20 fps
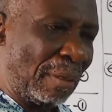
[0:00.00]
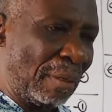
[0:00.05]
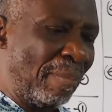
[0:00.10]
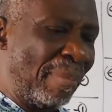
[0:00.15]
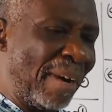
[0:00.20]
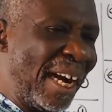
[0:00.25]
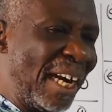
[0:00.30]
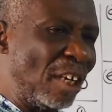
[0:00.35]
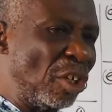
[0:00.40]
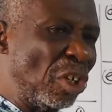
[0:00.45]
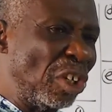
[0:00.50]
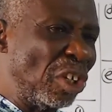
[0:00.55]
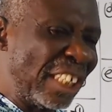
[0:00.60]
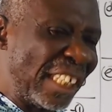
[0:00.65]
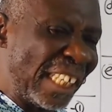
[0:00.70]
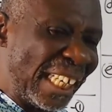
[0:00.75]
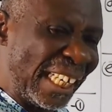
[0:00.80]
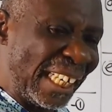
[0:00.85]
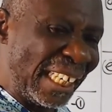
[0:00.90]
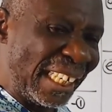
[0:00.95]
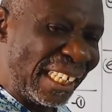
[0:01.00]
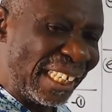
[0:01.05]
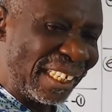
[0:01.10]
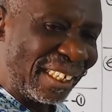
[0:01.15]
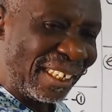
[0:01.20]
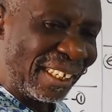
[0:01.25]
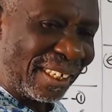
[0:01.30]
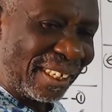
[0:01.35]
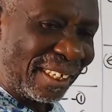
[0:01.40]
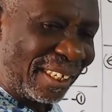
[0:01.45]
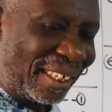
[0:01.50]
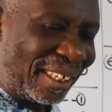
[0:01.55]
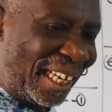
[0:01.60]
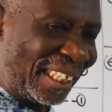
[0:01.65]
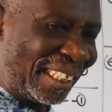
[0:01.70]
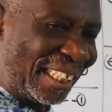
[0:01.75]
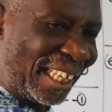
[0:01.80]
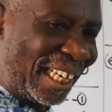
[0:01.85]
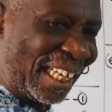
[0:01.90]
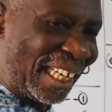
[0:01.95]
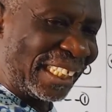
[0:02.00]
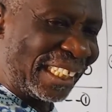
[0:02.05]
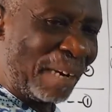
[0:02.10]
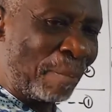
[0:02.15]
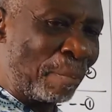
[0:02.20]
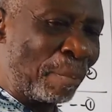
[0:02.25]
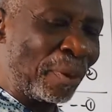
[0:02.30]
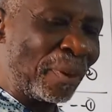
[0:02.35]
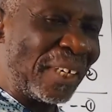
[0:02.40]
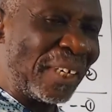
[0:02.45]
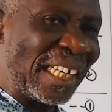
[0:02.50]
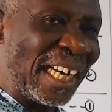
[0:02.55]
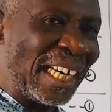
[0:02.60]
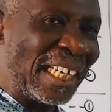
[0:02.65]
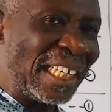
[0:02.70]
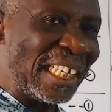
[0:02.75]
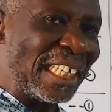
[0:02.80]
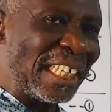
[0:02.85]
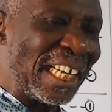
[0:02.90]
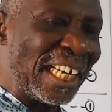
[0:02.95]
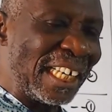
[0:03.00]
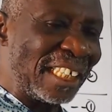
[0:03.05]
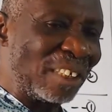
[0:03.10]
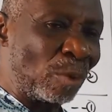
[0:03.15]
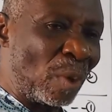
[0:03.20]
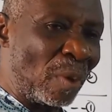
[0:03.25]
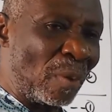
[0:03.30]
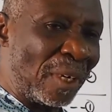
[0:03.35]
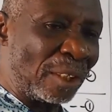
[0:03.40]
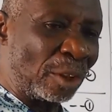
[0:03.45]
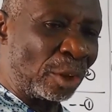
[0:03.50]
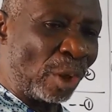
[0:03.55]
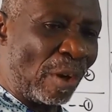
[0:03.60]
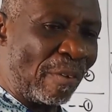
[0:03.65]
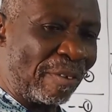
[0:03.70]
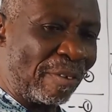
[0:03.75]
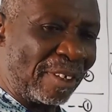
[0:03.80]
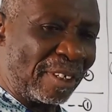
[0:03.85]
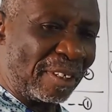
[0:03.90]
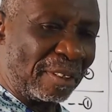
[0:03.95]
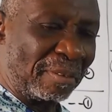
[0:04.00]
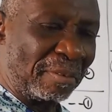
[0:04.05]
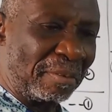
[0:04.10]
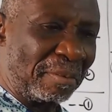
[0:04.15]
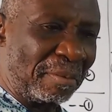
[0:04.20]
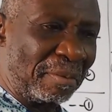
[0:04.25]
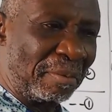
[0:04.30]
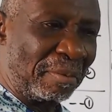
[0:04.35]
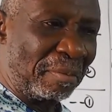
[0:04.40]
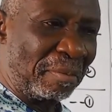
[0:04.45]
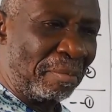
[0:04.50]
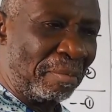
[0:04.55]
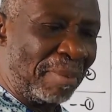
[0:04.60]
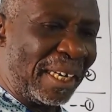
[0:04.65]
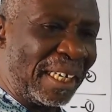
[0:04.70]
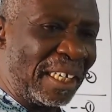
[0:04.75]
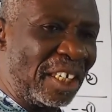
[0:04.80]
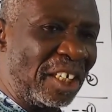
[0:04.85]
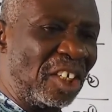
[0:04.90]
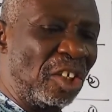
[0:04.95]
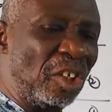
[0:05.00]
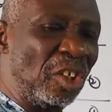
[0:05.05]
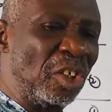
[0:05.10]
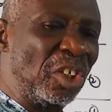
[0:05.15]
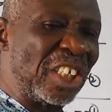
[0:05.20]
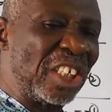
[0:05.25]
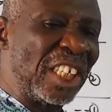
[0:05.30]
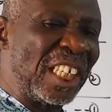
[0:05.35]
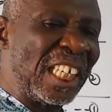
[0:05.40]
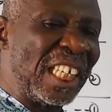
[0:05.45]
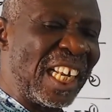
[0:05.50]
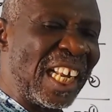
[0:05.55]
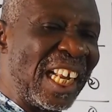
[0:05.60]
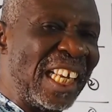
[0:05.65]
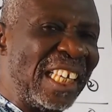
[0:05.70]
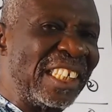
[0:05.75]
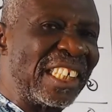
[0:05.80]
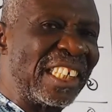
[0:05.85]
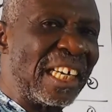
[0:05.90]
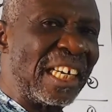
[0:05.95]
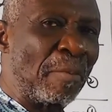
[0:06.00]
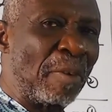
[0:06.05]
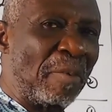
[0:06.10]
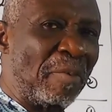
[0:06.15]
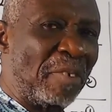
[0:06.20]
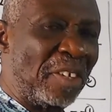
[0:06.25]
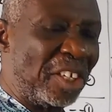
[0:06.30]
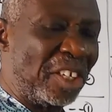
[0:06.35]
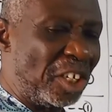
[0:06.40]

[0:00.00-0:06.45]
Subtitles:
by using, there's an example that I did here as we were solving, by using the LCM of the